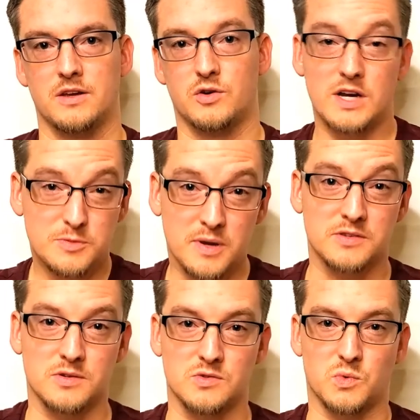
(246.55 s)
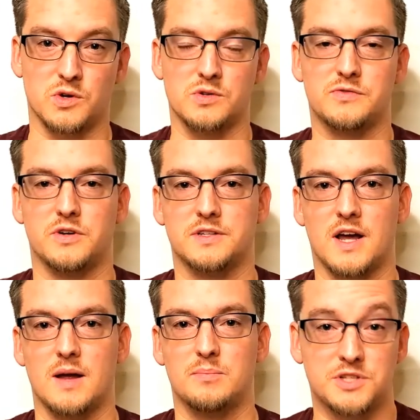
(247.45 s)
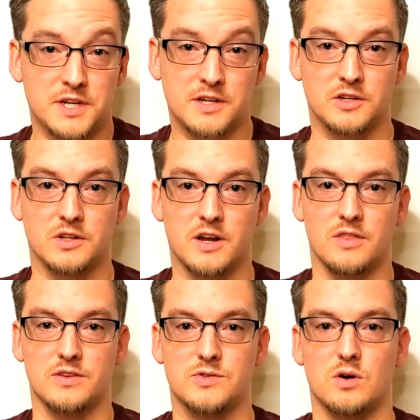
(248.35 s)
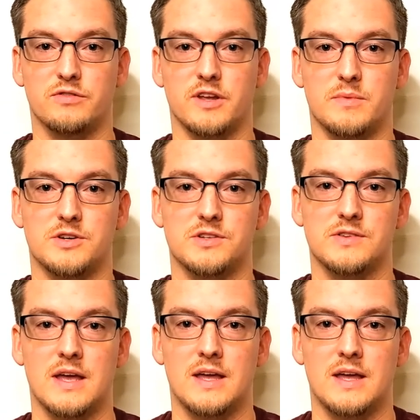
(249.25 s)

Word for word: Grease pencils were used for a time, particularly on the Soviet missions,